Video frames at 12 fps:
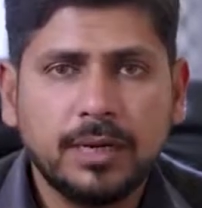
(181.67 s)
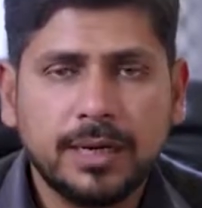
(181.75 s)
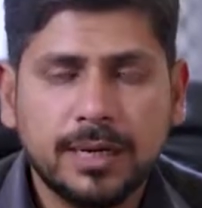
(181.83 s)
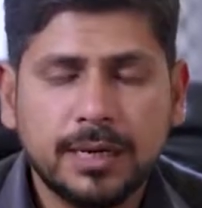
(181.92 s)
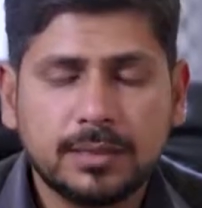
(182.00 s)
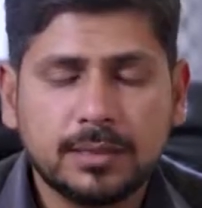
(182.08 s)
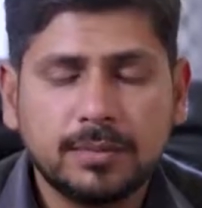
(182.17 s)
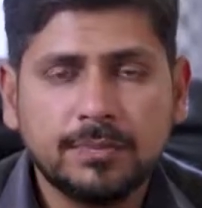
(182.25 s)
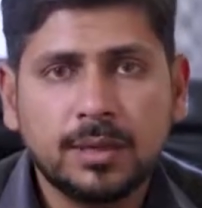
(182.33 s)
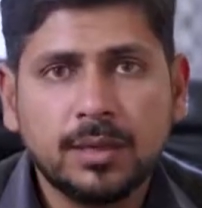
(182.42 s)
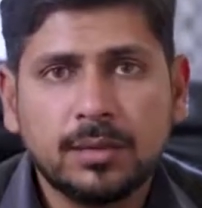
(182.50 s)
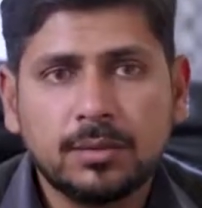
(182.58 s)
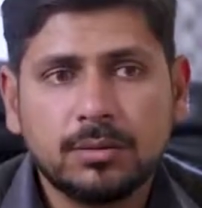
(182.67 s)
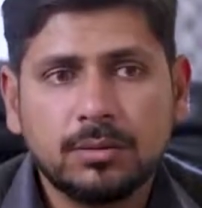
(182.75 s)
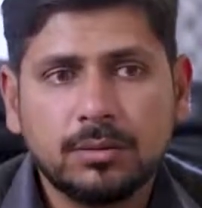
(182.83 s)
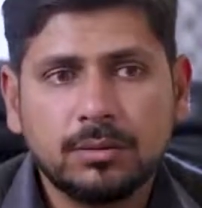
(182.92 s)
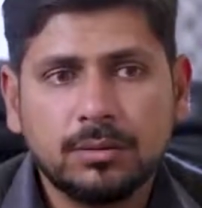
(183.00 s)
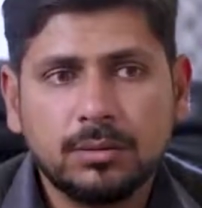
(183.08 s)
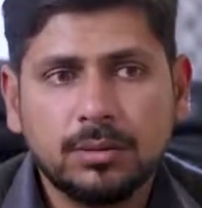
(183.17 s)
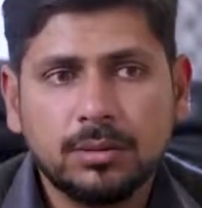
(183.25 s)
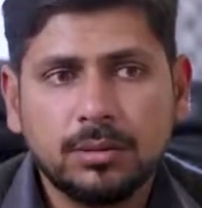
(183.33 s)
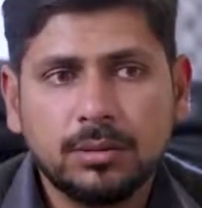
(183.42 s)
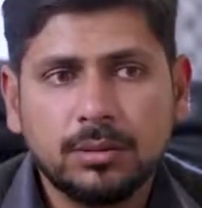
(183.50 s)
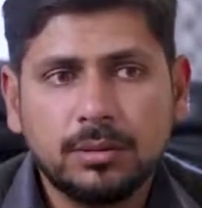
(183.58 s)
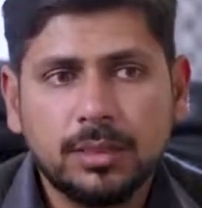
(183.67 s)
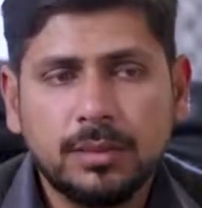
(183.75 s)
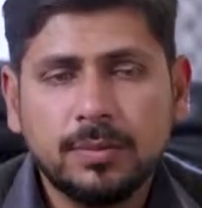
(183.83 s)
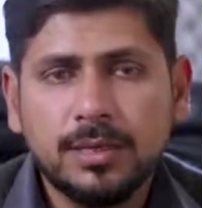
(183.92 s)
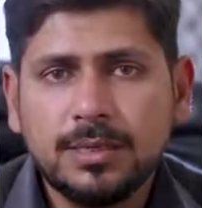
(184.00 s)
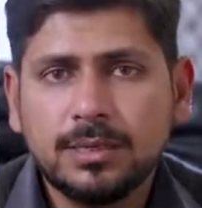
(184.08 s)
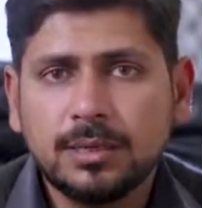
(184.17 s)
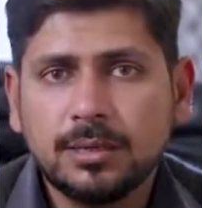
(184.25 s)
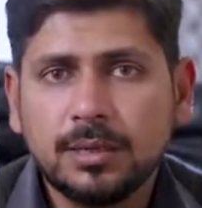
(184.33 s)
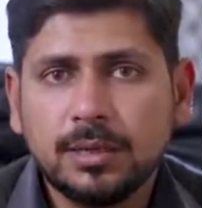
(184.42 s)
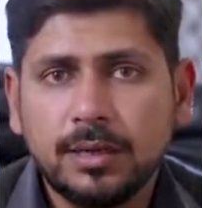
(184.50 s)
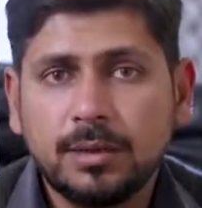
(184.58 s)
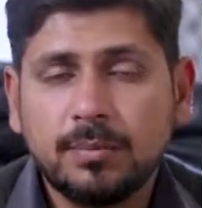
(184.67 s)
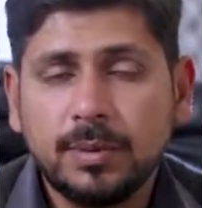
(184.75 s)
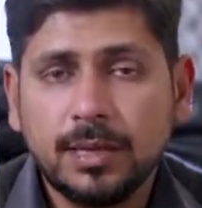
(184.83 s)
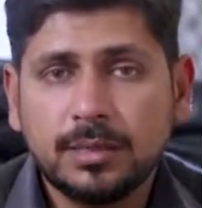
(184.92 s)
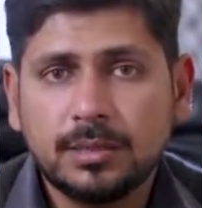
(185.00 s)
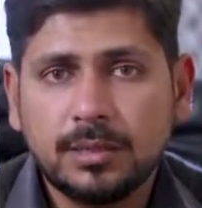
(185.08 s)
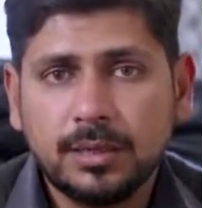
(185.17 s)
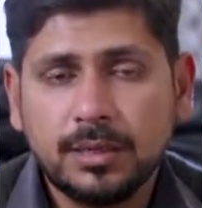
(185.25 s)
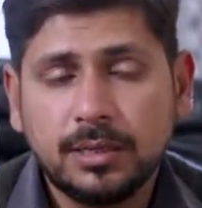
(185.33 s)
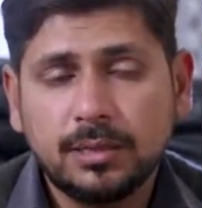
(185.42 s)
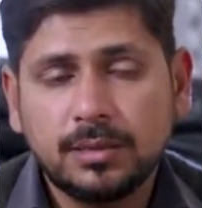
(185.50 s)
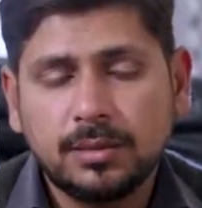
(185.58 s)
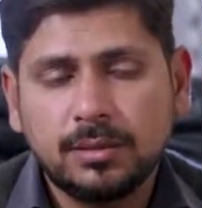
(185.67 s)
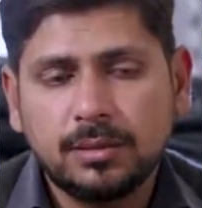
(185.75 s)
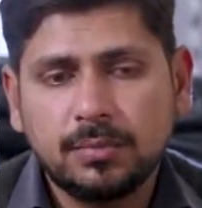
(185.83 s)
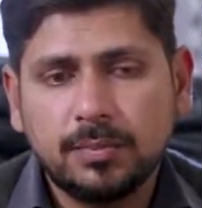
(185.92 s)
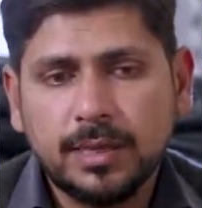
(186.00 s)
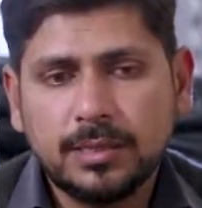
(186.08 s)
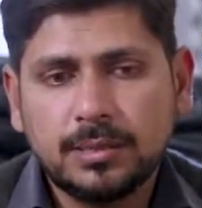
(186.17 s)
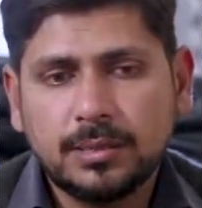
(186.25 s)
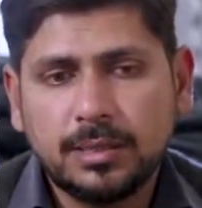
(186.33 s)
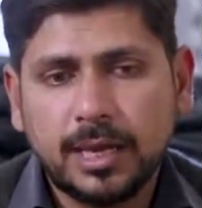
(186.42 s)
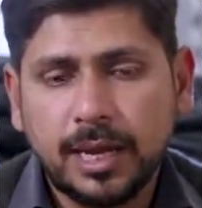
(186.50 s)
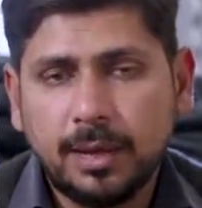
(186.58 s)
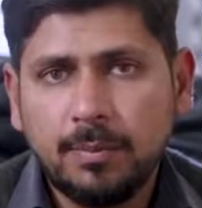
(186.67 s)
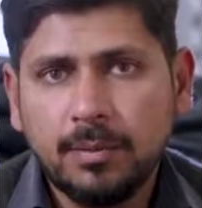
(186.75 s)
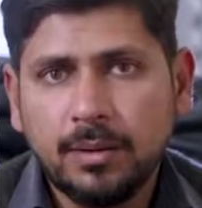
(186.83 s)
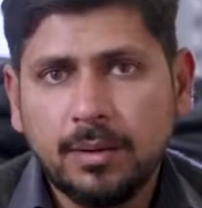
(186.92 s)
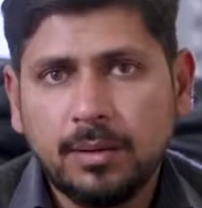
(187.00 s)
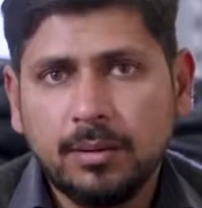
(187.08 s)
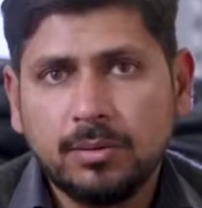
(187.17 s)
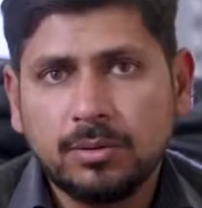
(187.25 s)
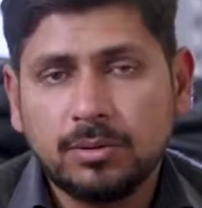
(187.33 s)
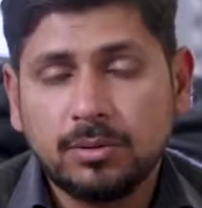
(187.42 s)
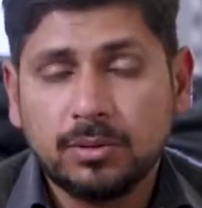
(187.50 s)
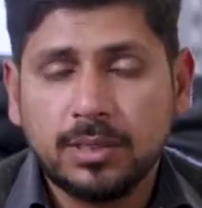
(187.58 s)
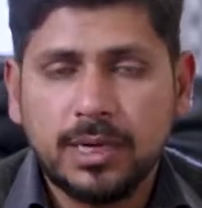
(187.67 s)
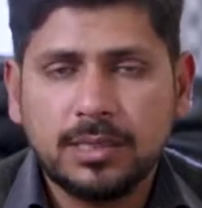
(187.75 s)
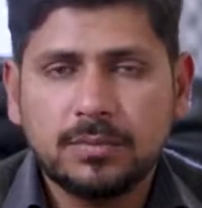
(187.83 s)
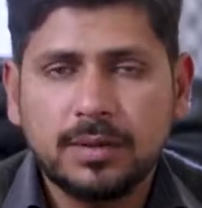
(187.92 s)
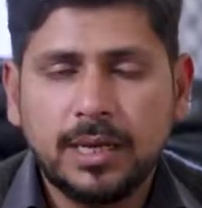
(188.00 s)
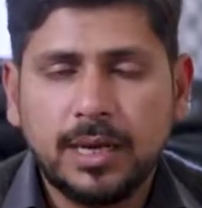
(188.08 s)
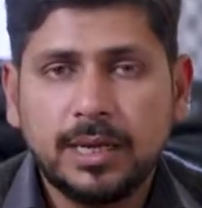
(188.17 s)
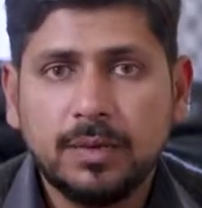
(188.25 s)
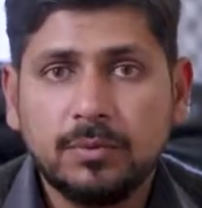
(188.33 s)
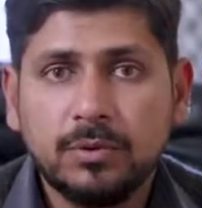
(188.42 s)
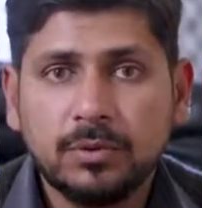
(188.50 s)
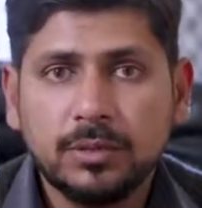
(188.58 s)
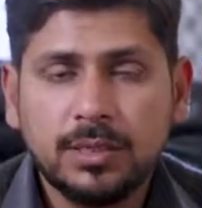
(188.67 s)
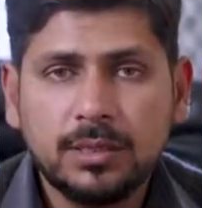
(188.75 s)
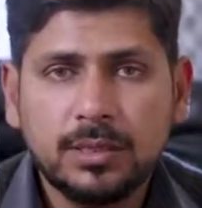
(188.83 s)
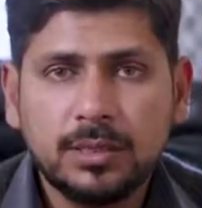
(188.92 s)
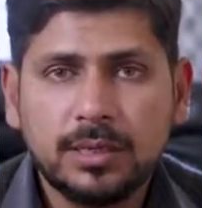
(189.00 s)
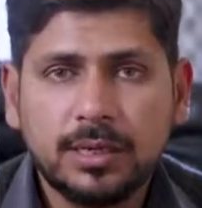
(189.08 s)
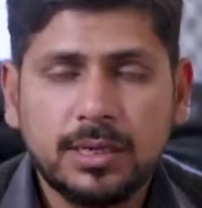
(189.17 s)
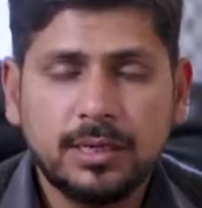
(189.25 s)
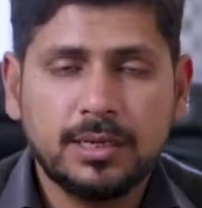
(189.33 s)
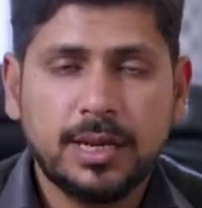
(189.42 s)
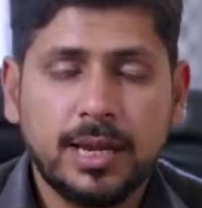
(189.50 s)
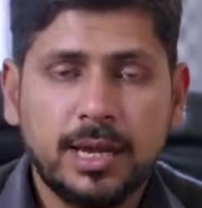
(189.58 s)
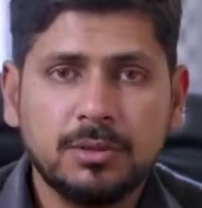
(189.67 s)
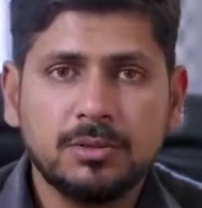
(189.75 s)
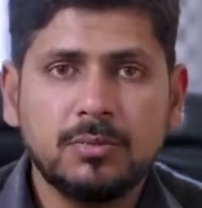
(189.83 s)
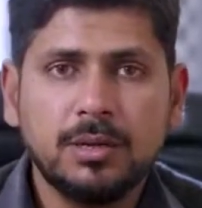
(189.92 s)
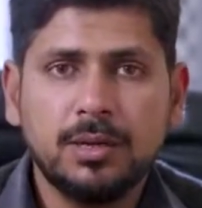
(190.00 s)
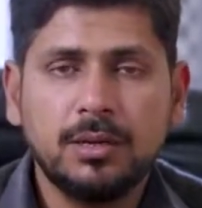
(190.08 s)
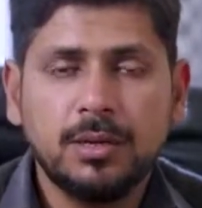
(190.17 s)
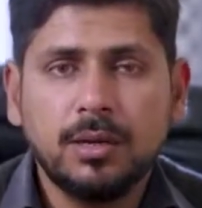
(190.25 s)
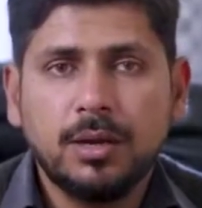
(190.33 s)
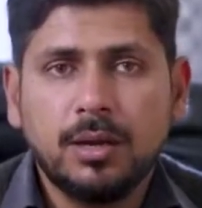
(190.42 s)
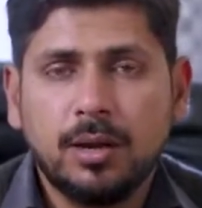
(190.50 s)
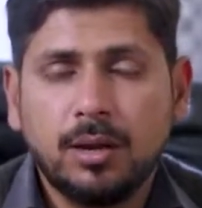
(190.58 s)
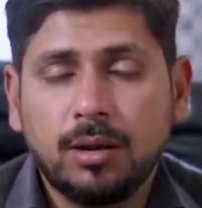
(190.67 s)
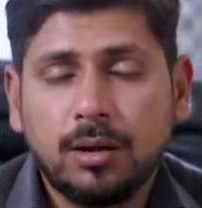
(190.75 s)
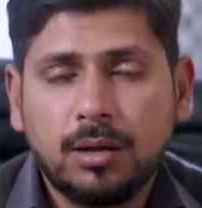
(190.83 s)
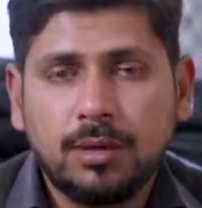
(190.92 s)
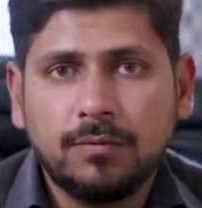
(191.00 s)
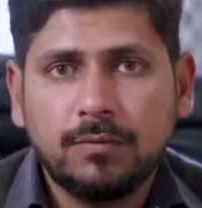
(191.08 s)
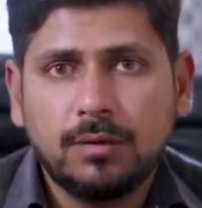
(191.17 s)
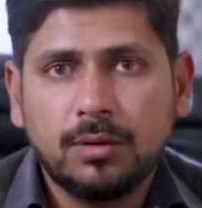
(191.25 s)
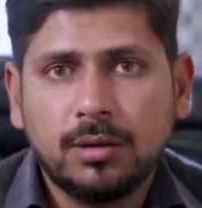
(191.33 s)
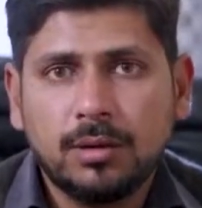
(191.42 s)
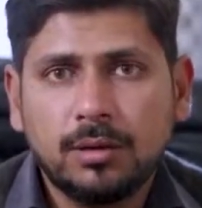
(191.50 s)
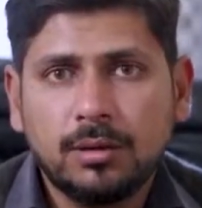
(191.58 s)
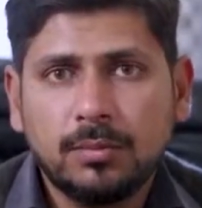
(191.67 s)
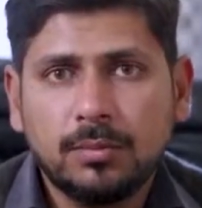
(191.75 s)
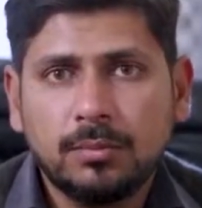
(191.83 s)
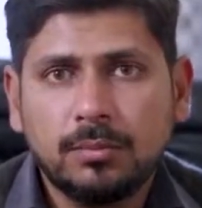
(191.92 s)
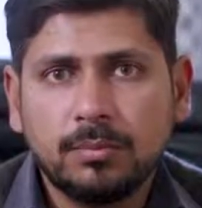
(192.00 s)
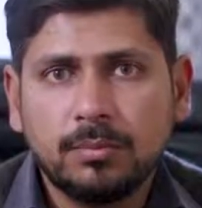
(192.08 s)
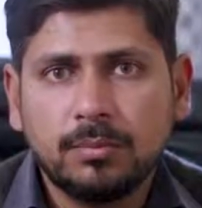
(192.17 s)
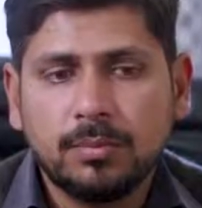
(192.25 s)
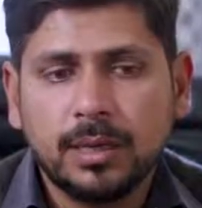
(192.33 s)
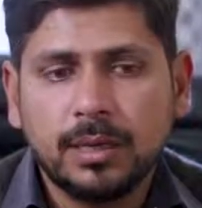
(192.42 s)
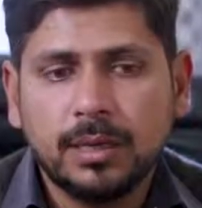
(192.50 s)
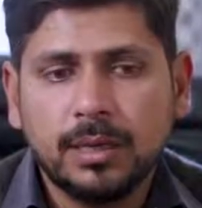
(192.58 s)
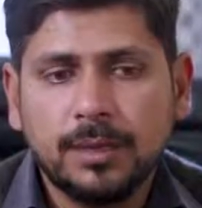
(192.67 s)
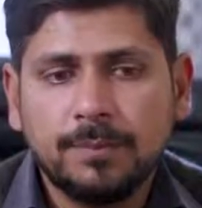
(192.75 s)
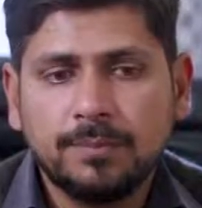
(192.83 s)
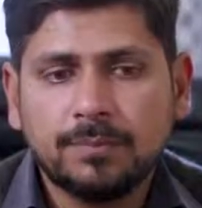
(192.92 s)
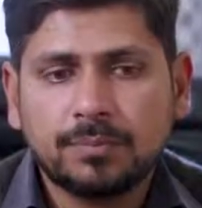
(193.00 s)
tags. So it means it is best app. So that's why I am using this, and it helps me in a lot for my